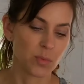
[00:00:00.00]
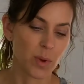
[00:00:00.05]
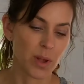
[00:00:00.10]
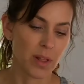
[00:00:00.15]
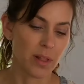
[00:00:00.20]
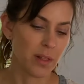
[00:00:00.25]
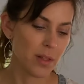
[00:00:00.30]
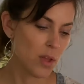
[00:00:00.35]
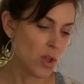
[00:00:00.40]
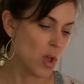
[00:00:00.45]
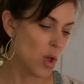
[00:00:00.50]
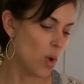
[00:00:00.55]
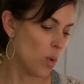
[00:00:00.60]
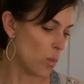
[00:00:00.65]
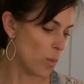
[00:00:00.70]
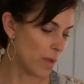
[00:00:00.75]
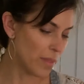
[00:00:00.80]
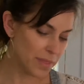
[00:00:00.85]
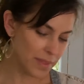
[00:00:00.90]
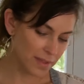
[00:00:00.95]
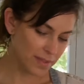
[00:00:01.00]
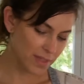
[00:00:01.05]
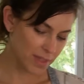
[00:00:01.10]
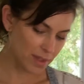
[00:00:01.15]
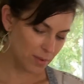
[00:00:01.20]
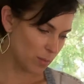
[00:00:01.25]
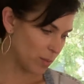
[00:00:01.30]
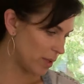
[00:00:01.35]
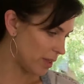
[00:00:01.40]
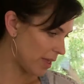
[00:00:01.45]
well. One thing
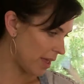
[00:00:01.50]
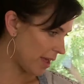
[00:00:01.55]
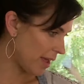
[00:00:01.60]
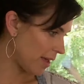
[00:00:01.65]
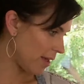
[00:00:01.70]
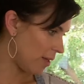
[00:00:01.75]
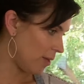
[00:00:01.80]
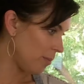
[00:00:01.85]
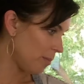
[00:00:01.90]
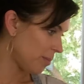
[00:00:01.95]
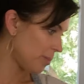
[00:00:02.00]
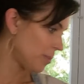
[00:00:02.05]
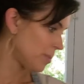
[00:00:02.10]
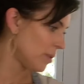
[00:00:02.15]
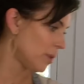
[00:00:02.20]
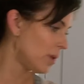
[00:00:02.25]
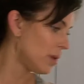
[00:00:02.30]
that will help